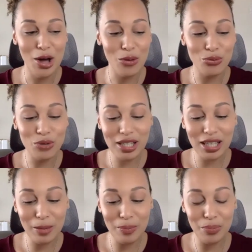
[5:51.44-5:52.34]

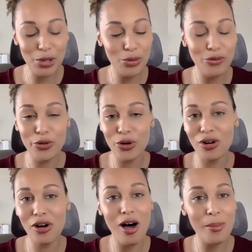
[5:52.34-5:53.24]
really beautiful,
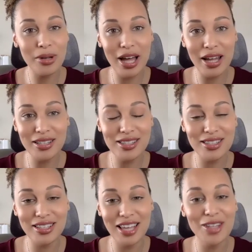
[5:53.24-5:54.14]
complex
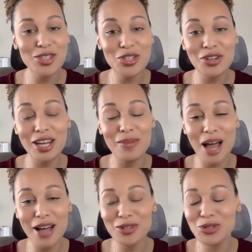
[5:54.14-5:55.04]
history and
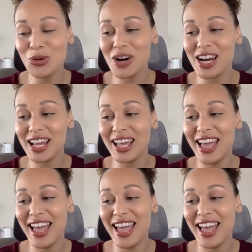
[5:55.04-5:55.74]
backstory,